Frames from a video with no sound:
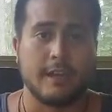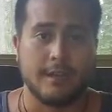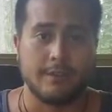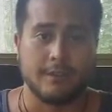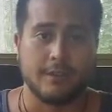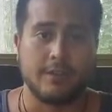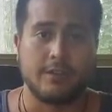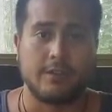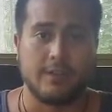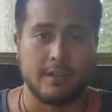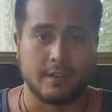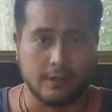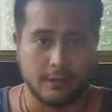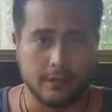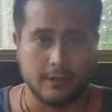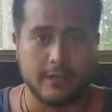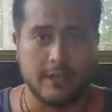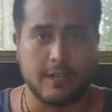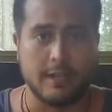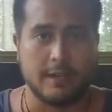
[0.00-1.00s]
every
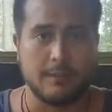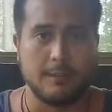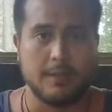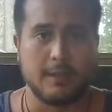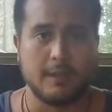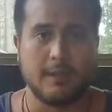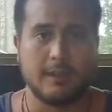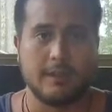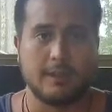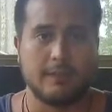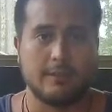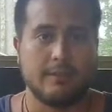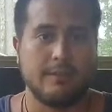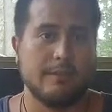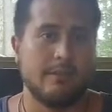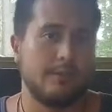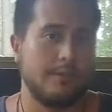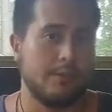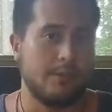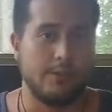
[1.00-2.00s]
single day, because
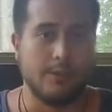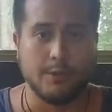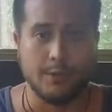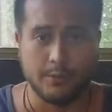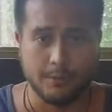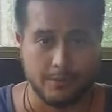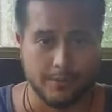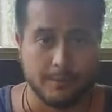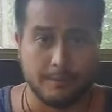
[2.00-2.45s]
you use